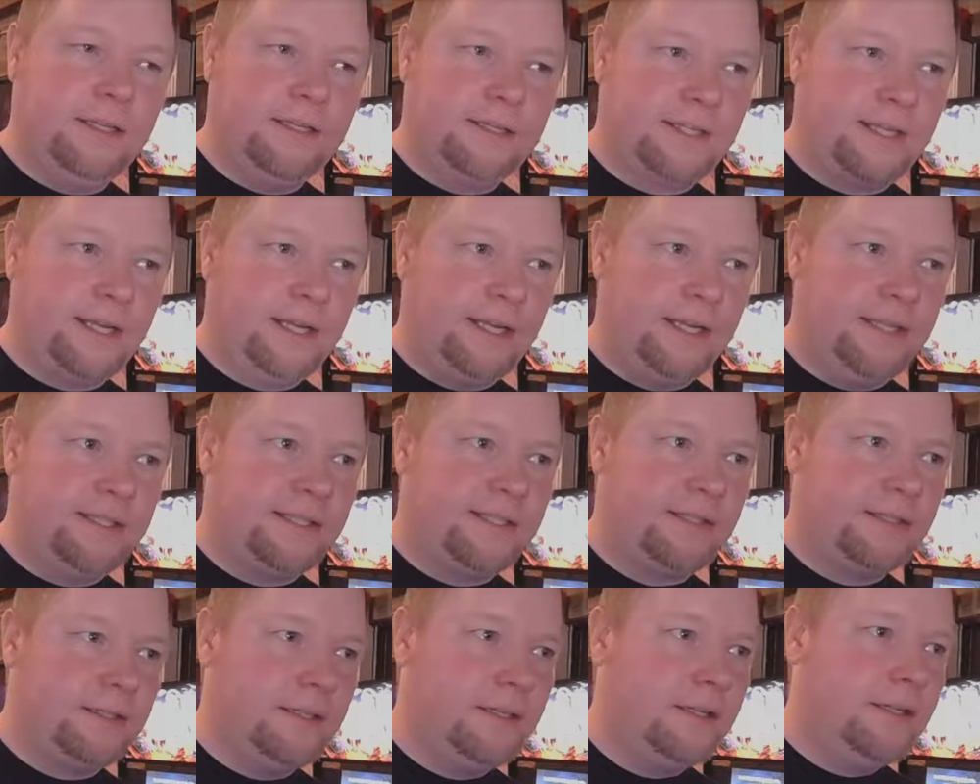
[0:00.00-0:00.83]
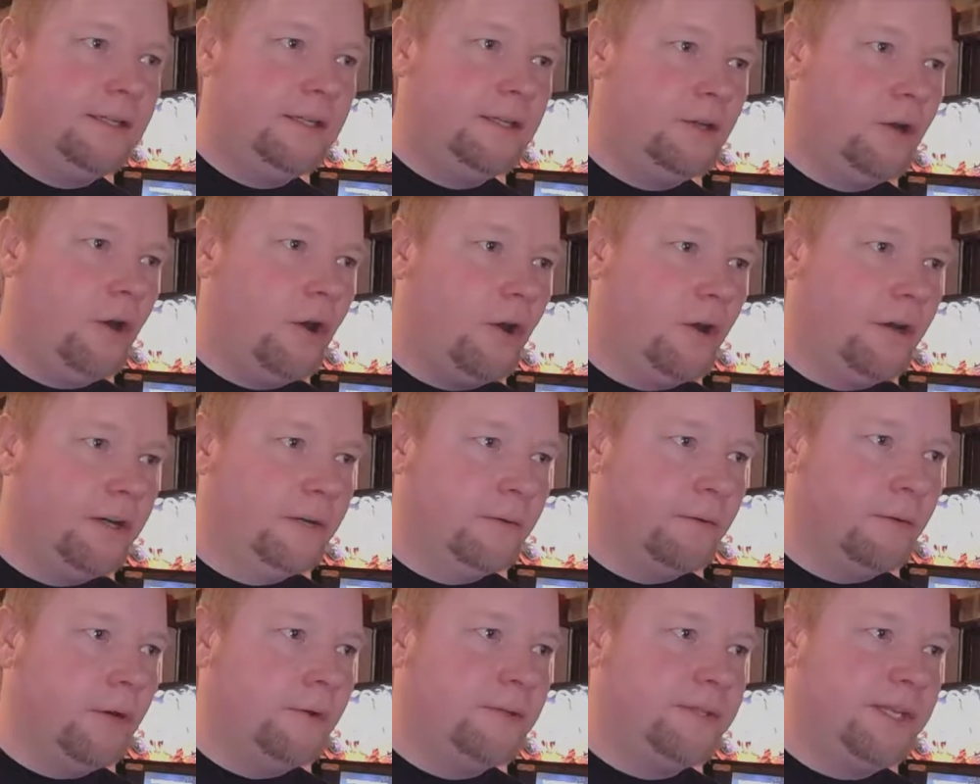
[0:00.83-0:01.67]
It's like it's hard to
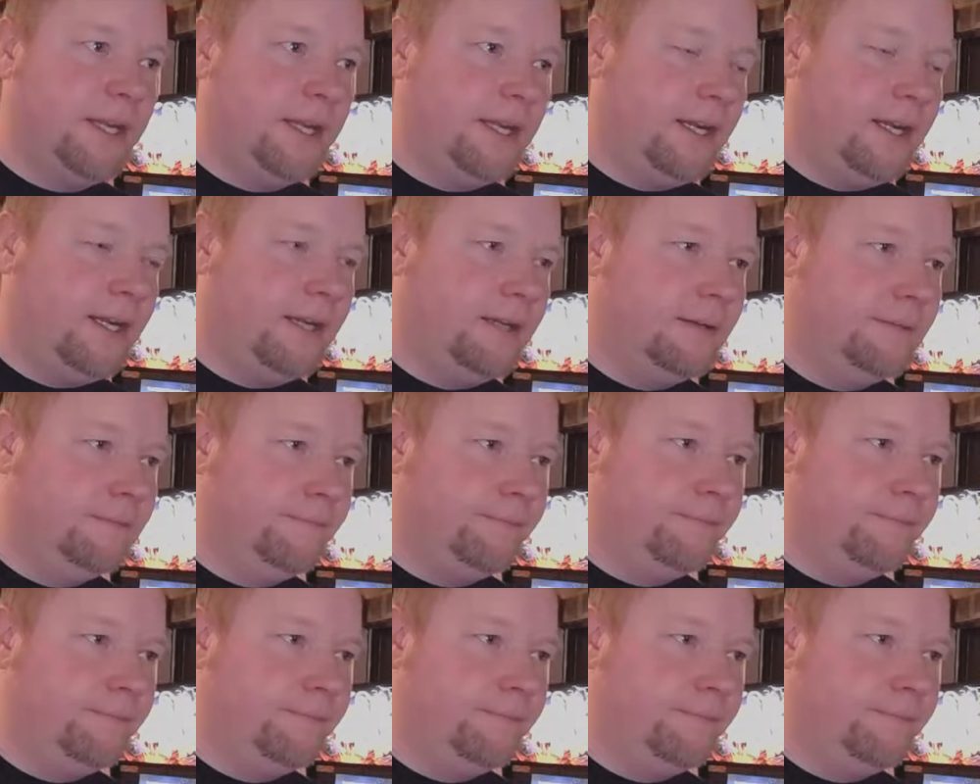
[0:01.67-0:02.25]
rotate it.